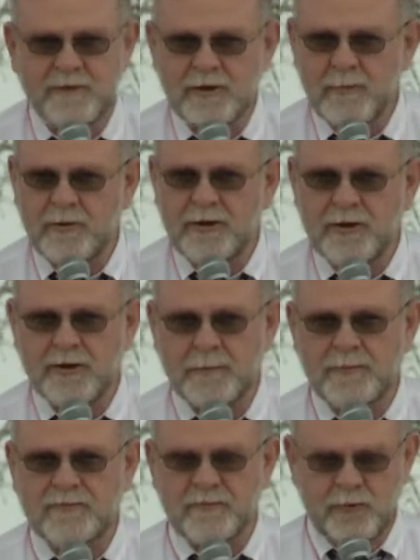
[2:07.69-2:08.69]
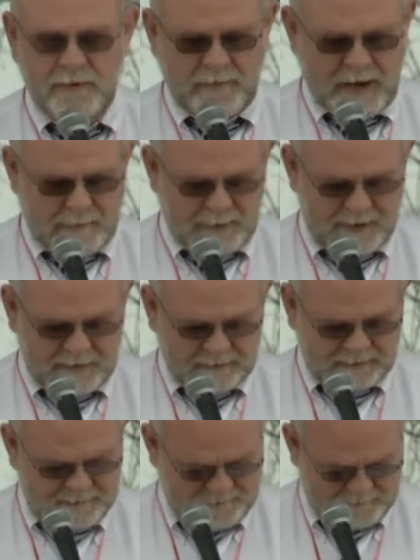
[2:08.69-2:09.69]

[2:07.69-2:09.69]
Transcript: liberty, and the pursuit of happiness.